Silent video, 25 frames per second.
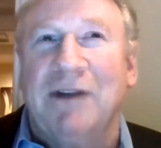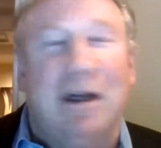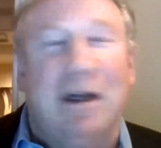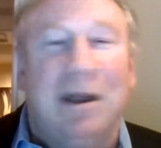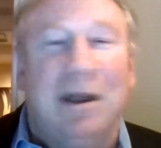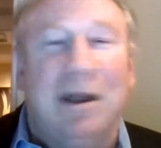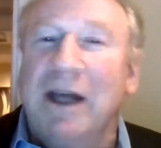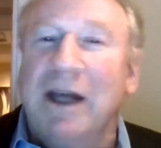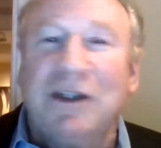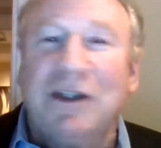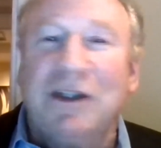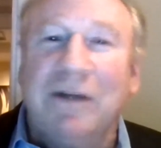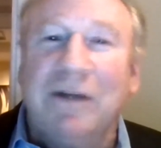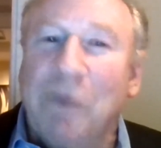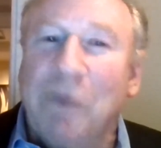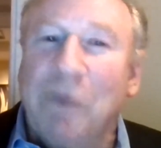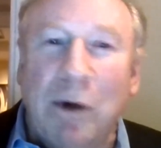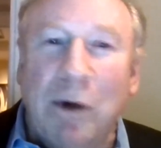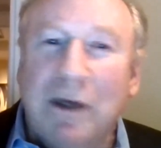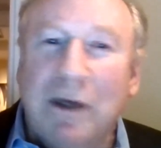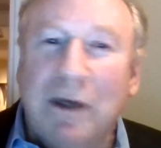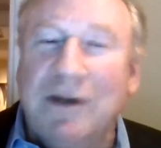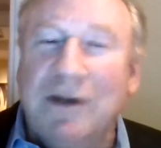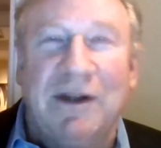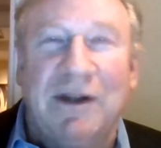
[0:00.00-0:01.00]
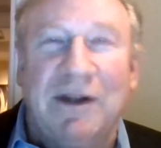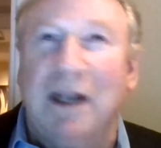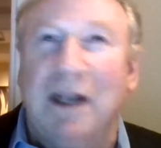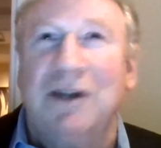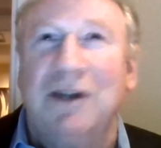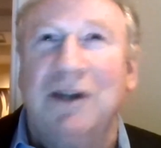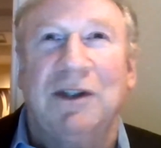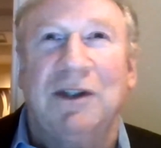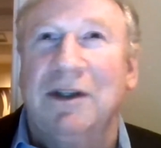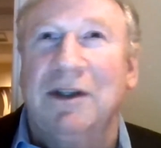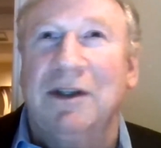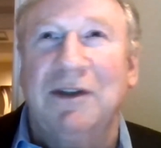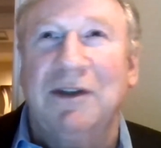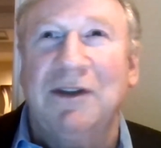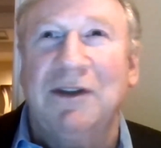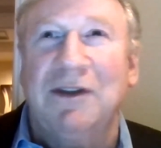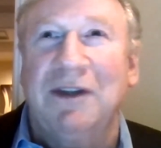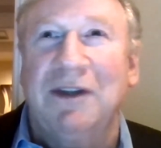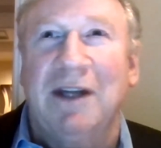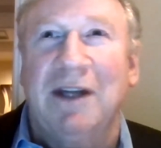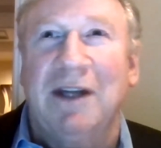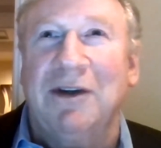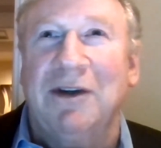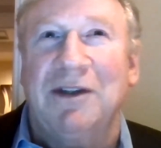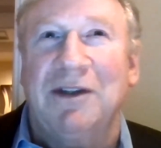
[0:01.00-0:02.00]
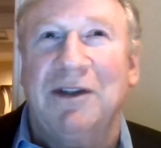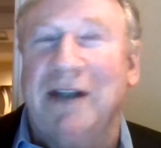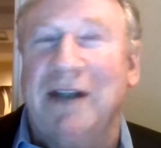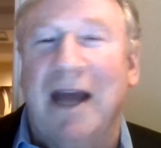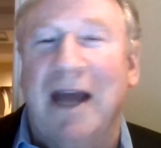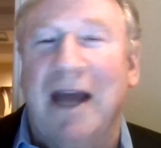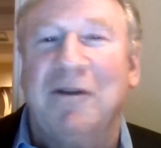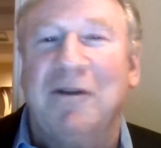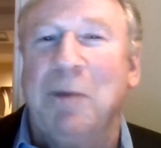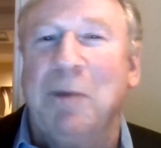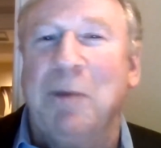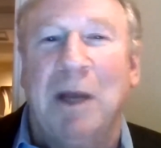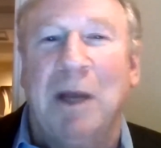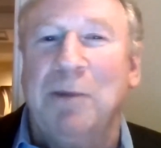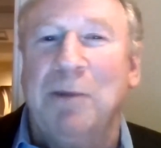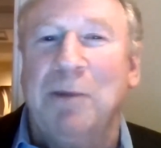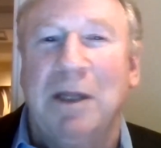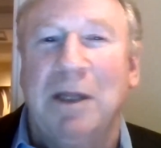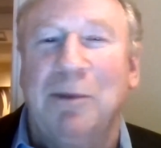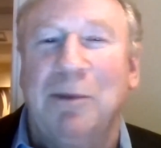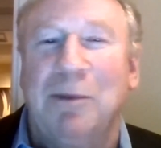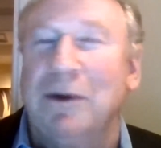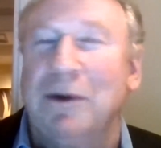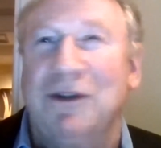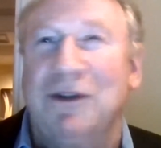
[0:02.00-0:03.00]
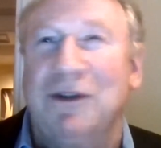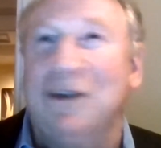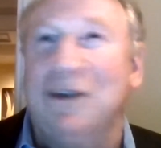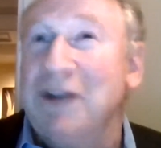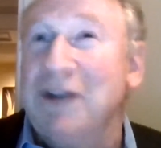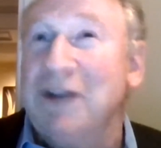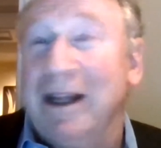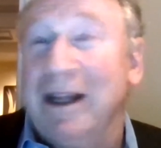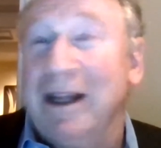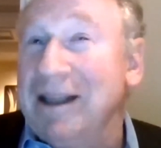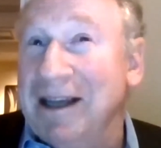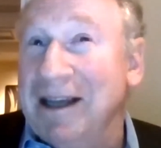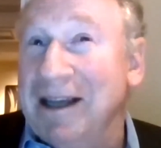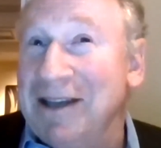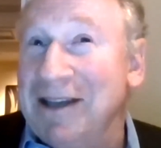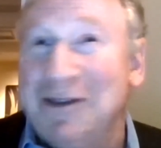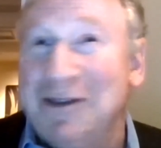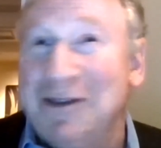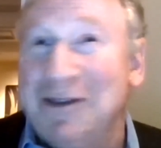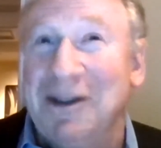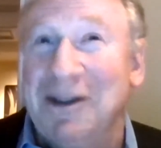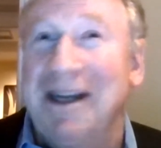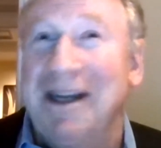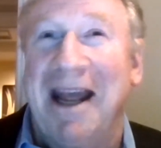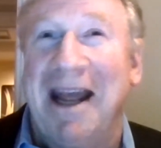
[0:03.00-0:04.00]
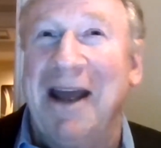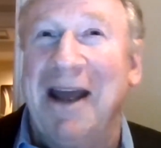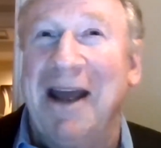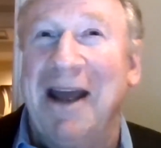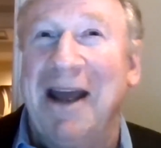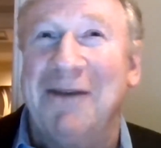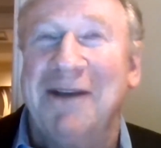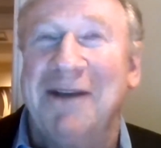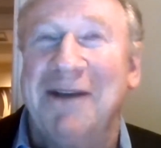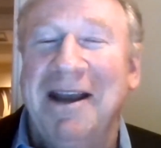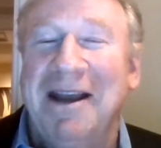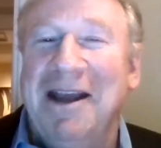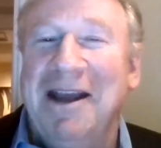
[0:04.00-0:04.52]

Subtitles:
collection of organizations that are staffed by people just like us that have